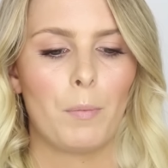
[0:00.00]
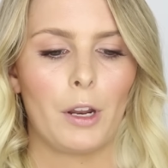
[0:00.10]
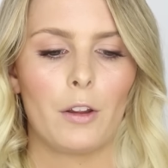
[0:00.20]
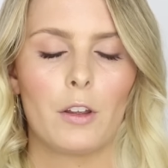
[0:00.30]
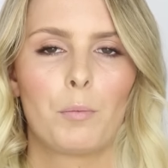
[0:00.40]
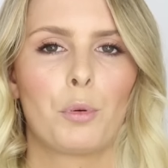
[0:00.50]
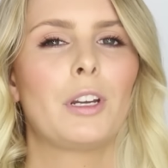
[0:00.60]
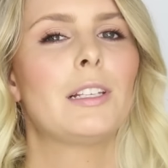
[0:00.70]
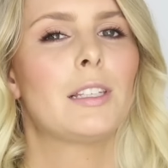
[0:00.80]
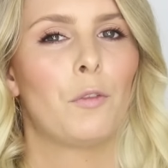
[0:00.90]
but it
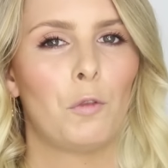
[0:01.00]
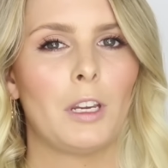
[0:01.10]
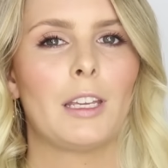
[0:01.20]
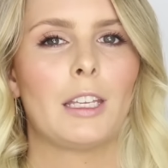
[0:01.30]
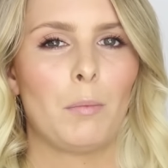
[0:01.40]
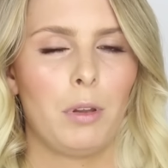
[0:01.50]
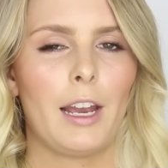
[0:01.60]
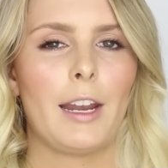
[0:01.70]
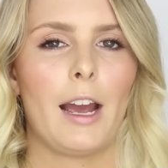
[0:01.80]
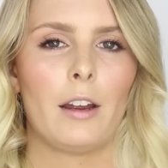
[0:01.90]
pretty severely
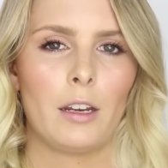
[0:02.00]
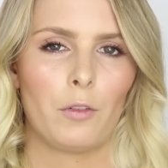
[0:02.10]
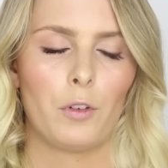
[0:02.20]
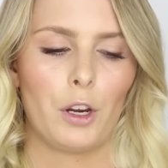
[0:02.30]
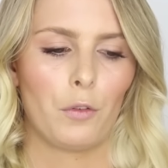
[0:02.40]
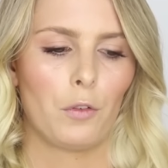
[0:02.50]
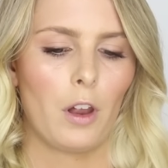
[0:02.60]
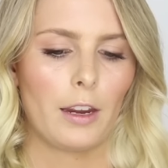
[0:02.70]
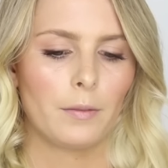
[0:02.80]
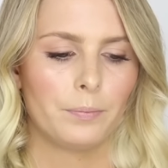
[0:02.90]
played out in a fear of
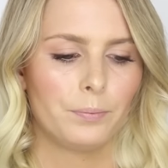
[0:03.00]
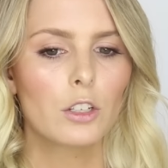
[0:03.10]
flying.